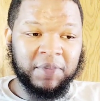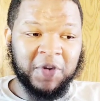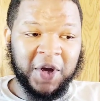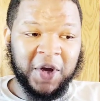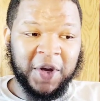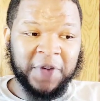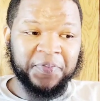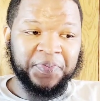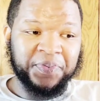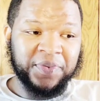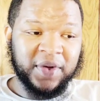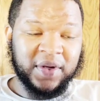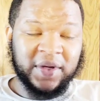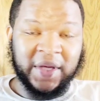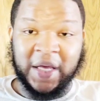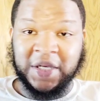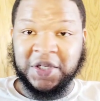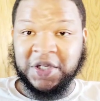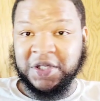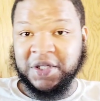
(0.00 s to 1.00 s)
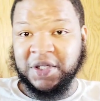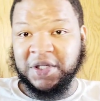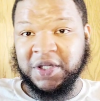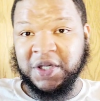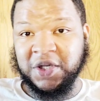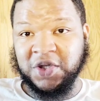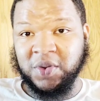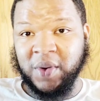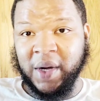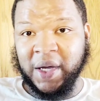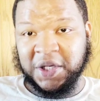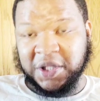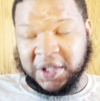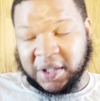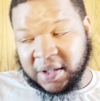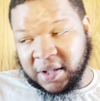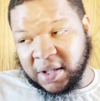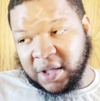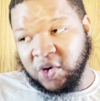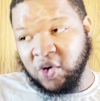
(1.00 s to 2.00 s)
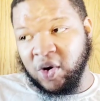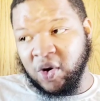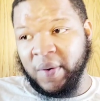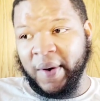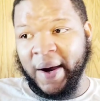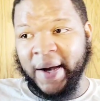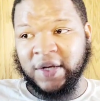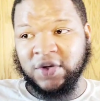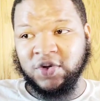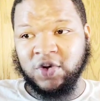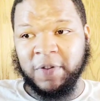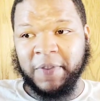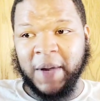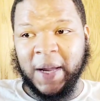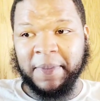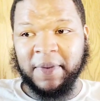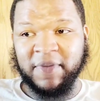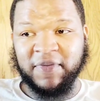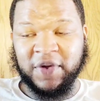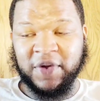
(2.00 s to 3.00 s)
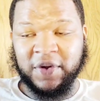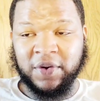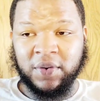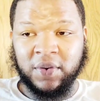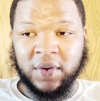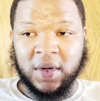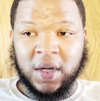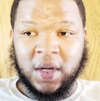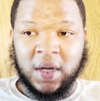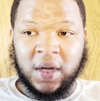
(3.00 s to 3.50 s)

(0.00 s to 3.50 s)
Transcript: But that's the situation. He's going right into a pay-per-view.